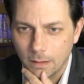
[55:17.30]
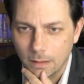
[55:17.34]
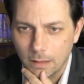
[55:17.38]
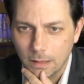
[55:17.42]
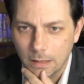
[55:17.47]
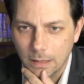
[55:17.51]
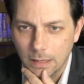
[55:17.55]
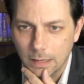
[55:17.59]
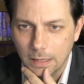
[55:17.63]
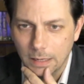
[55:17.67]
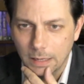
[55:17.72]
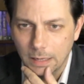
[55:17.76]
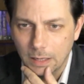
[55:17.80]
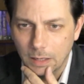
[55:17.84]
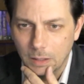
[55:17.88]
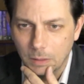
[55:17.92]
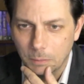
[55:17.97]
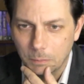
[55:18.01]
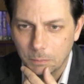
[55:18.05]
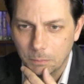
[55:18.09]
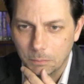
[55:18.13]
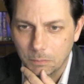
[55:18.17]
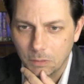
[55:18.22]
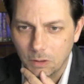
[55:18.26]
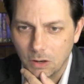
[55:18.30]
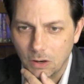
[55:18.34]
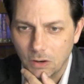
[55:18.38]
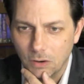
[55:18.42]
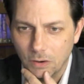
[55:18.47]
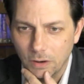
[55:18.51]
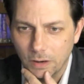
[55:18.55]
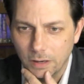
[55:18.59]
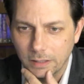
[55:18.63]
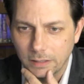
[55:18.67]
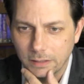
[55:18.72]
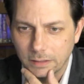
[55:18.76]
All
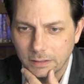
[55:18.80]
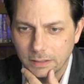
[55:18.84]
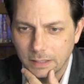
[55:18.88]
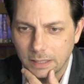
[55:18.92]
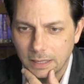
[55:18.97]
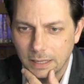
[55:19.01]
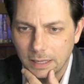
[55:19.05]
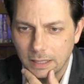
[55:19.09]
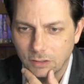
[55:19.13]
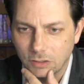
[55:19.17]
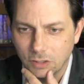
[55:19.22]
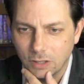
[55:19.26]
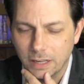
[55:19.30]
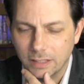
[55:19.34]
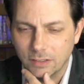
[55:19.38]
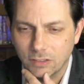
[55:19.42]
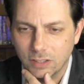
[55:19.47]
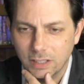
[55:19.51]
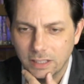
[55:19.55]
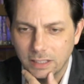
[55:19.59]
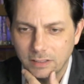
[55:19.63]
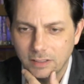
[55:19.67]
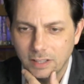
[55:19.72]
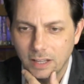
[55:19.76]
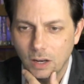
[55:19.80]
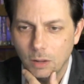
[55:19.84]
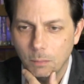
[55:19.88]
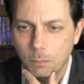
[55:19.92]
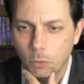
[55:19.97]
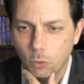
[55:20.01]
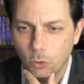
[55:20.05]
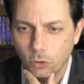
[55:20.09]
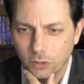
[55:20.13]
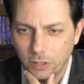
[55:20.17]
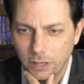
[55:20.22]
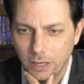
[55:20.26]
right. Jeanette saying
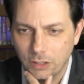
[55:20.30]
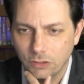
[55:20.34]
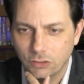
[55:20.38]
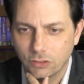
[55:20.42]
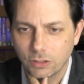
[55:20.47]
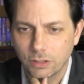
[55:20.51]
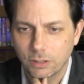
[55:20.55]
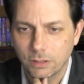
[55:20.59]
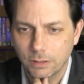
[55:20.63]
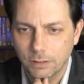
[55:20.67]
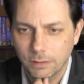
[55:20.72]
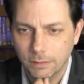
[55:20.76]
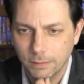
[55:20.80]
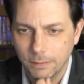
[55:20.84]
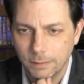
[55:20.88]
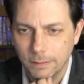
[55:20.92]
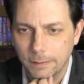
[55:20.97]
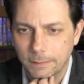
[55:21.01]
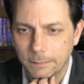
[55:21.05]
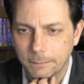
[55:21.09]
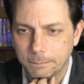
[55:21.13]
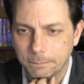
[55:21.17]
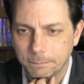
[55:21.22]
teleportation. Yep.